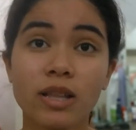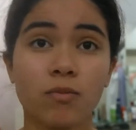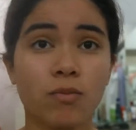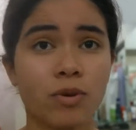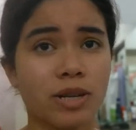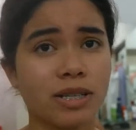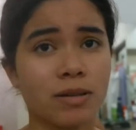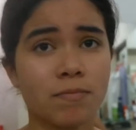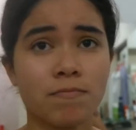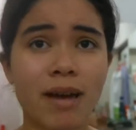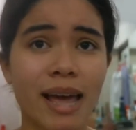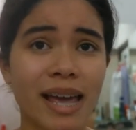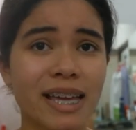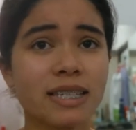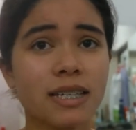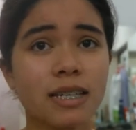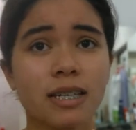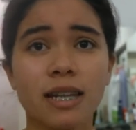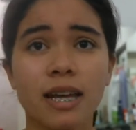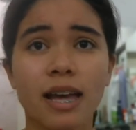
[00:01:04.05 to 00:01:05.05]
The wig is
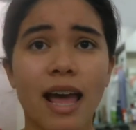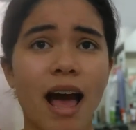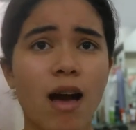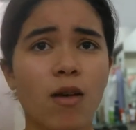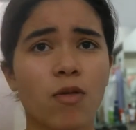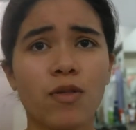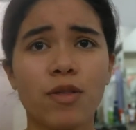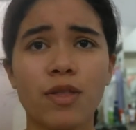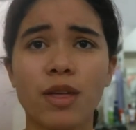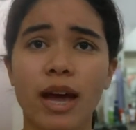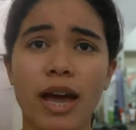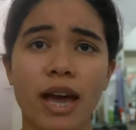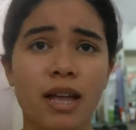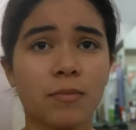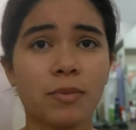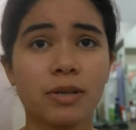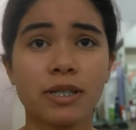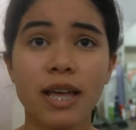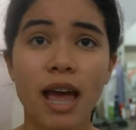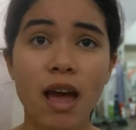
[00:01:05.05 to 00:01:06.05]
amazing, the outfit, the
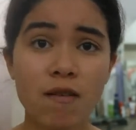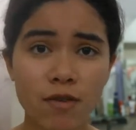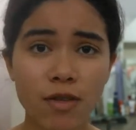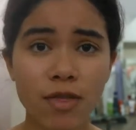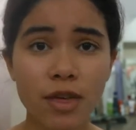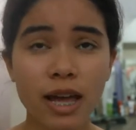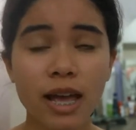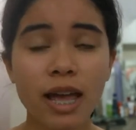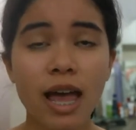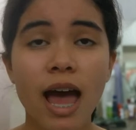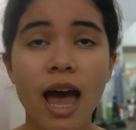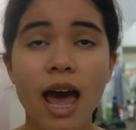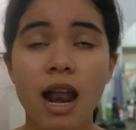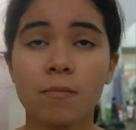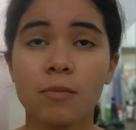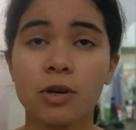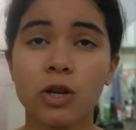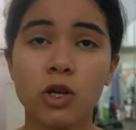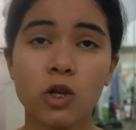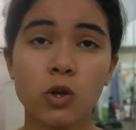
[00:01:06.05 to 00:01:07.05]
headbands, everything, and
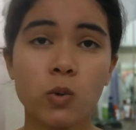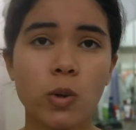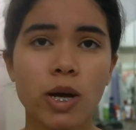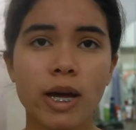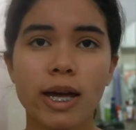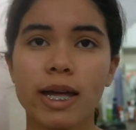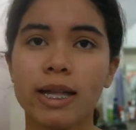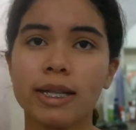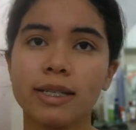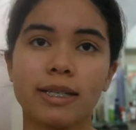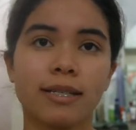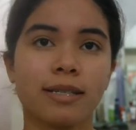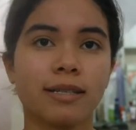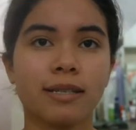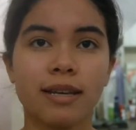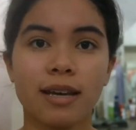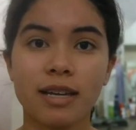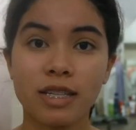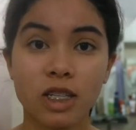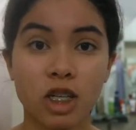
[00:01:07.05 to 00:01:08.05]
I'm gonna do it.
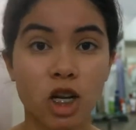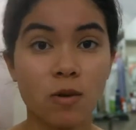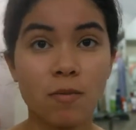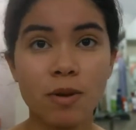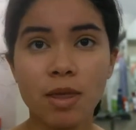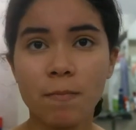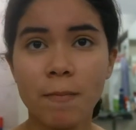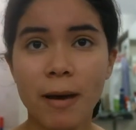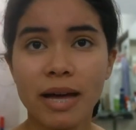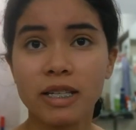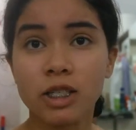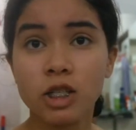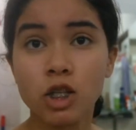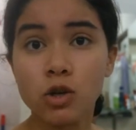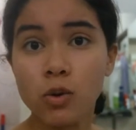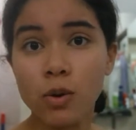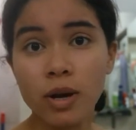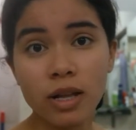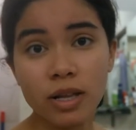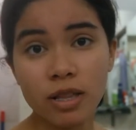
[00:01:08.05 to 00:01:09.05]
It's gonna be the best
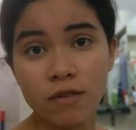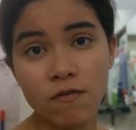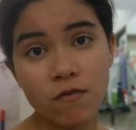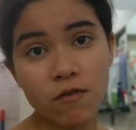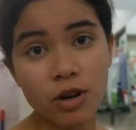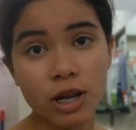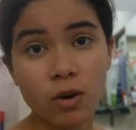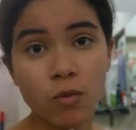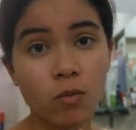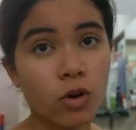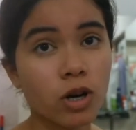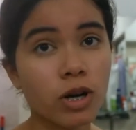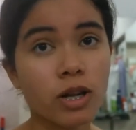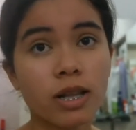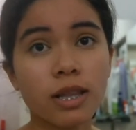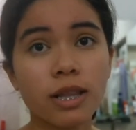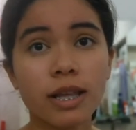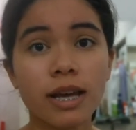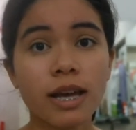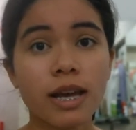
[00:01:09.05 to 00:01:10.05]
tutorial in the freaking
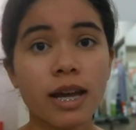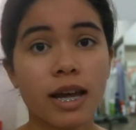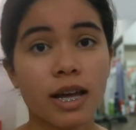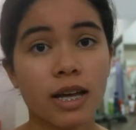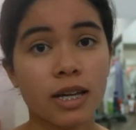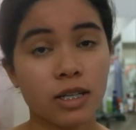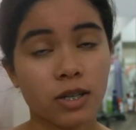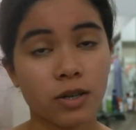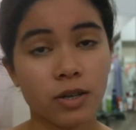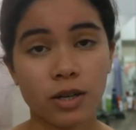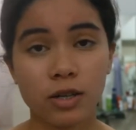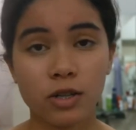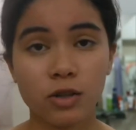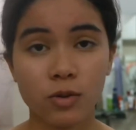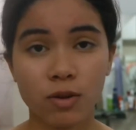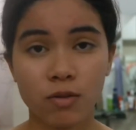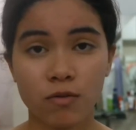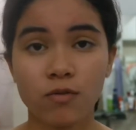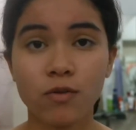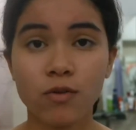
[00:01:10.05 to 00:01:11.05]
world, and I'm gonna
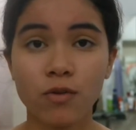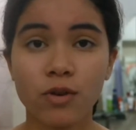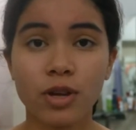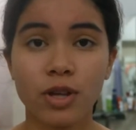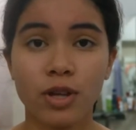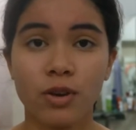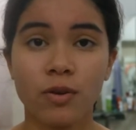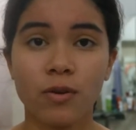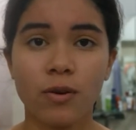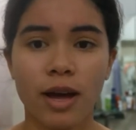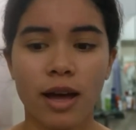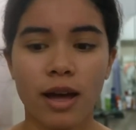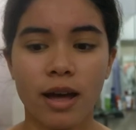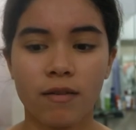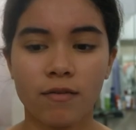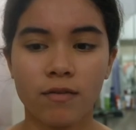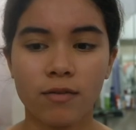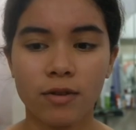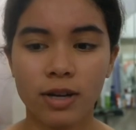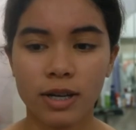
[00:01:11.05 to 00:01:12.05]
do it for you
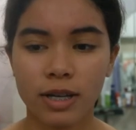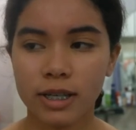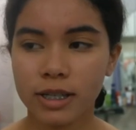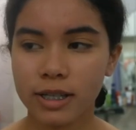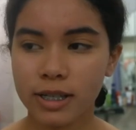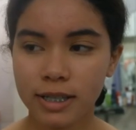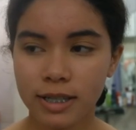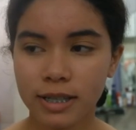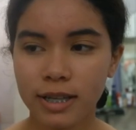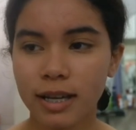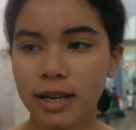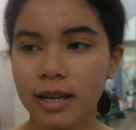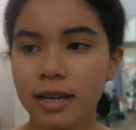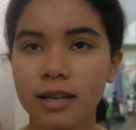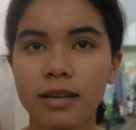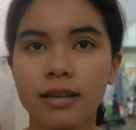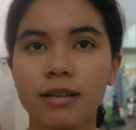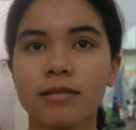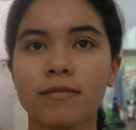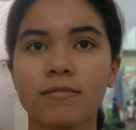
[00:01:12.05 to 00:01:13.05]
and for just
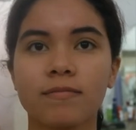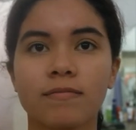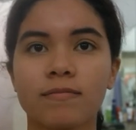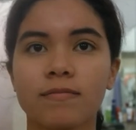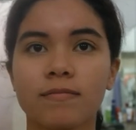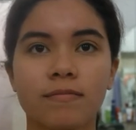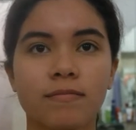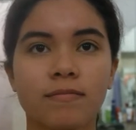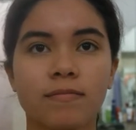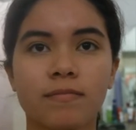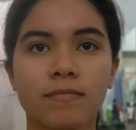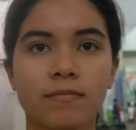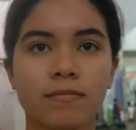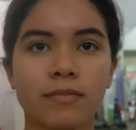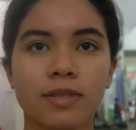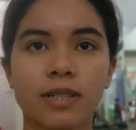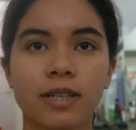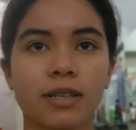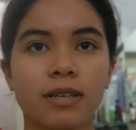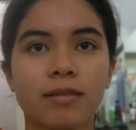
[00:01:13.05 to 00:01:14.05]
like
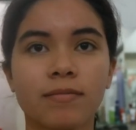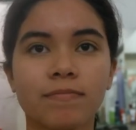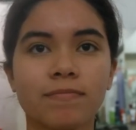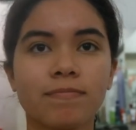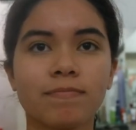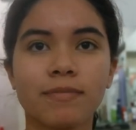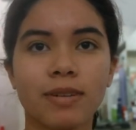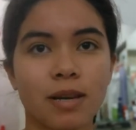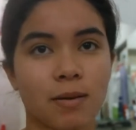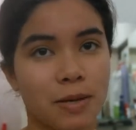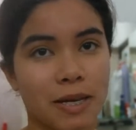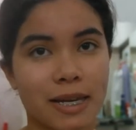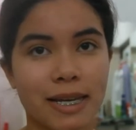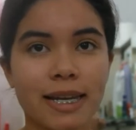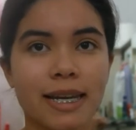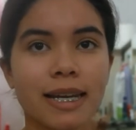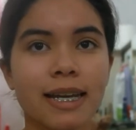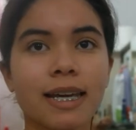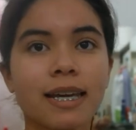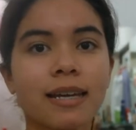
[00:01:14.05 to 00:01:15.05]
the
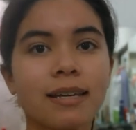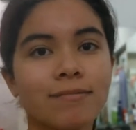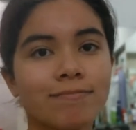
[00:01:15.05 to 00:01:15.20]
community.